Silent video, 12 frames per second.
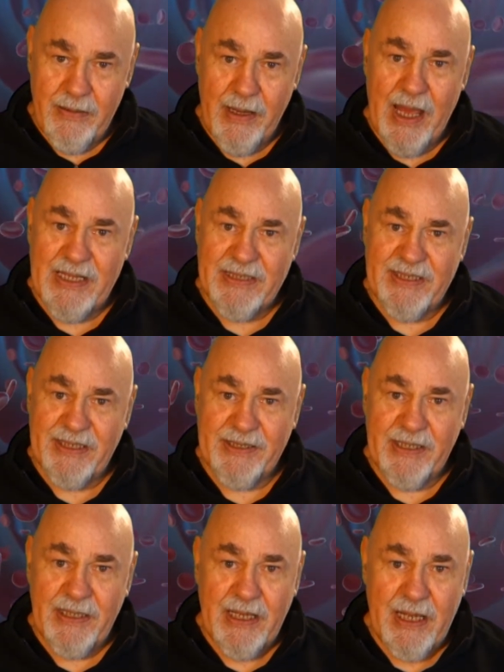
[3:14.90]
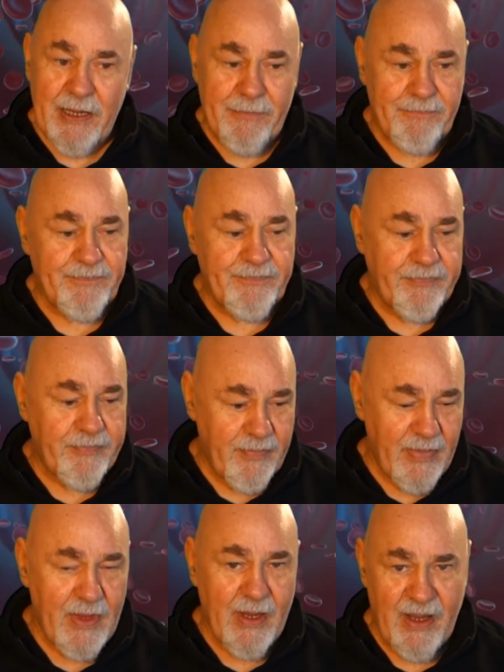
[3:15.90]
the answer to that,
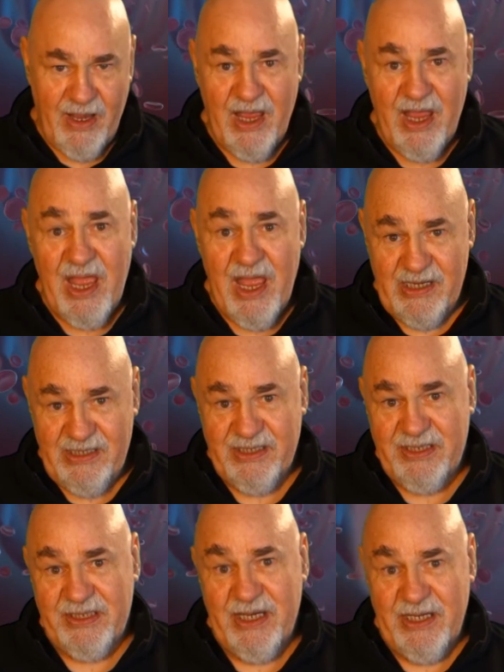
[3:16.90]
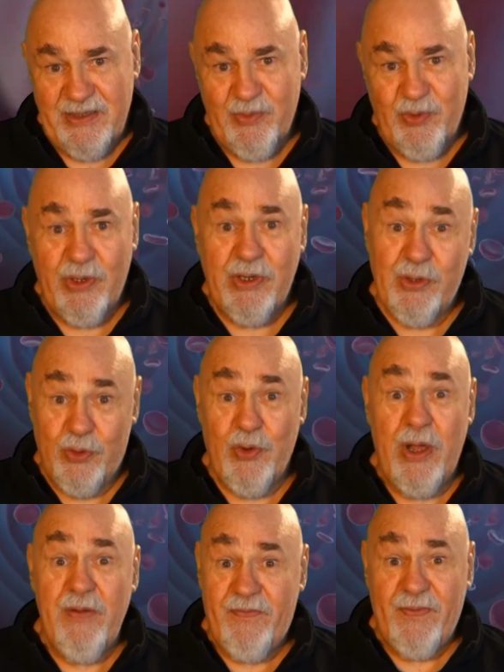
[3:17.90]
exercise more.
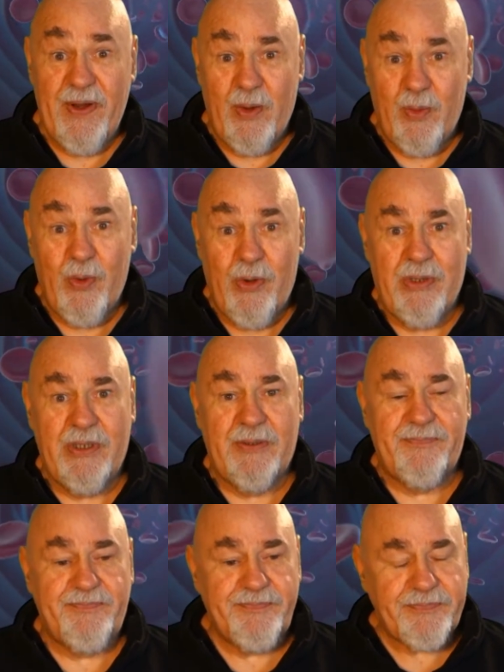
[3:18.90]
Go out for a walk.